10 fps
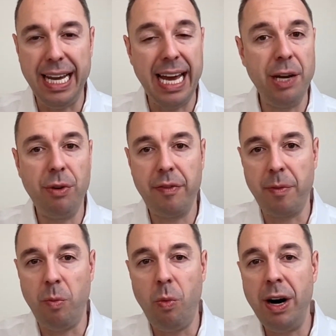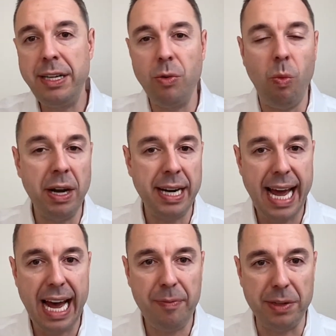anywhere from 1 to
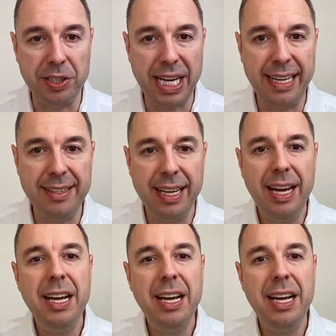1.5%.